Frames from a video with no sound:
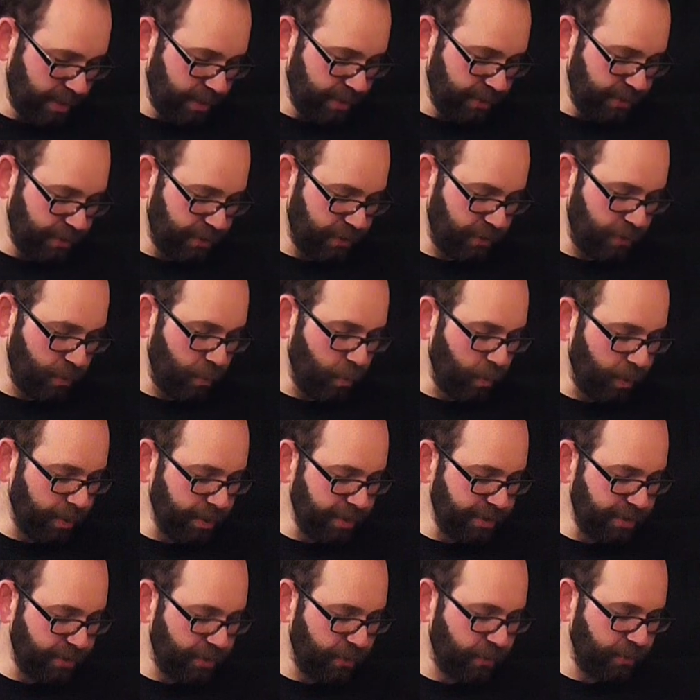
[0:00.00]
so one
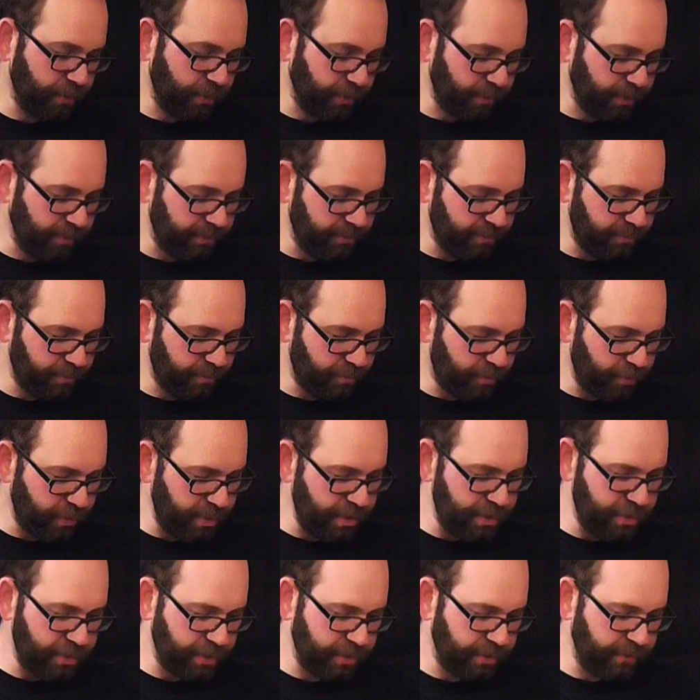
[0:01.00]
is called On the
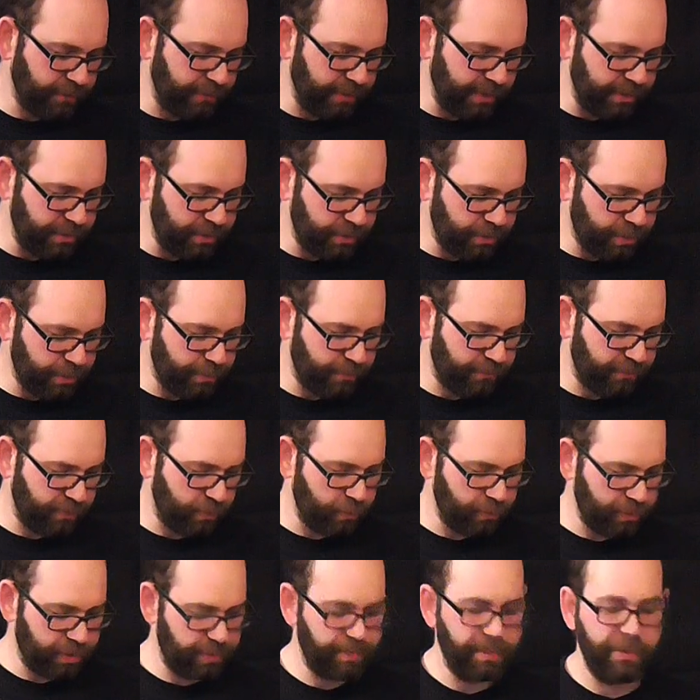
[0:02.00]
Bridge of the
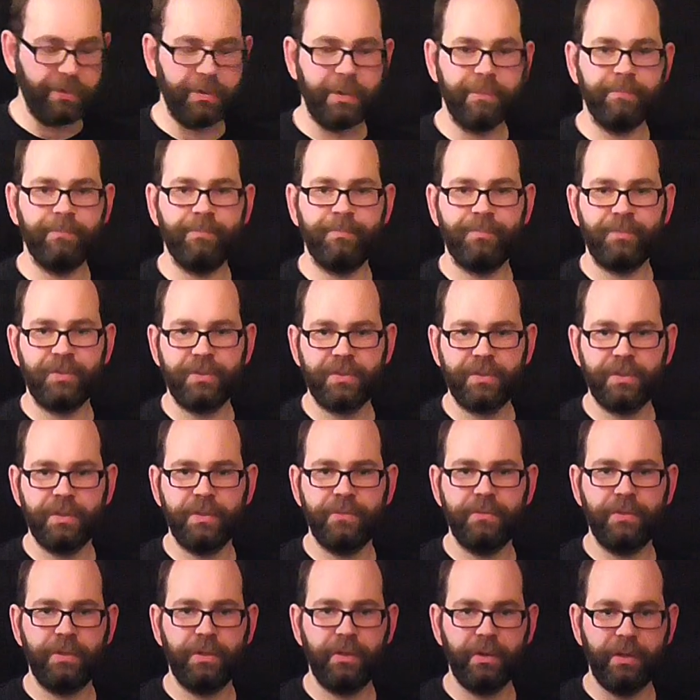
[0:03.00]
Vengeful Spirit. So
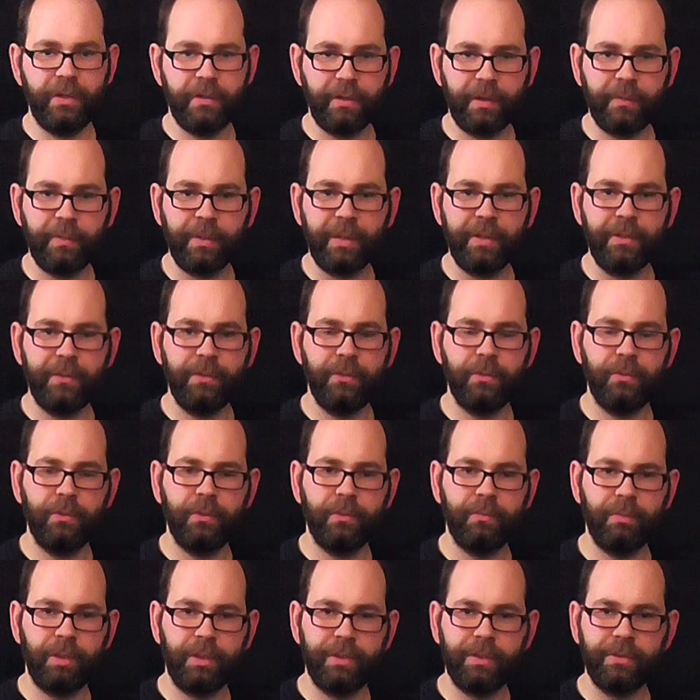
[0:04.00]
if you know anything about
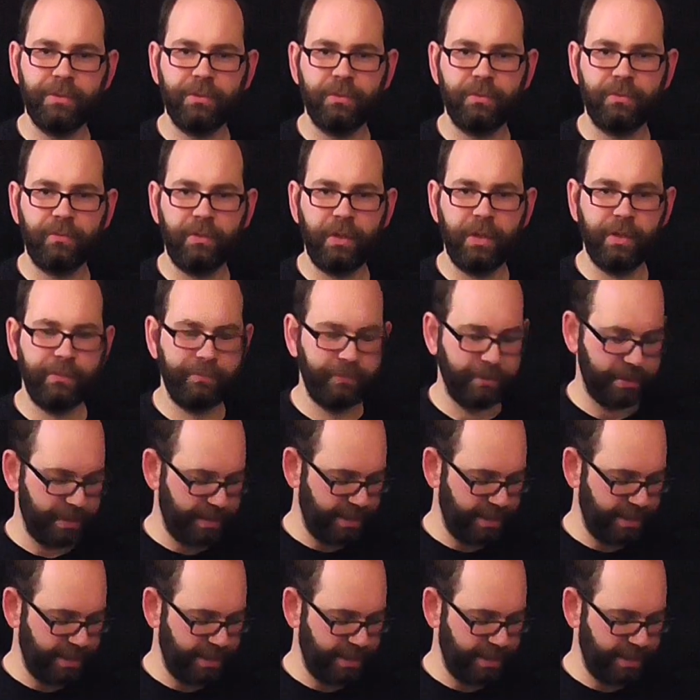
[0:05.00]
your Blood Angels fluff,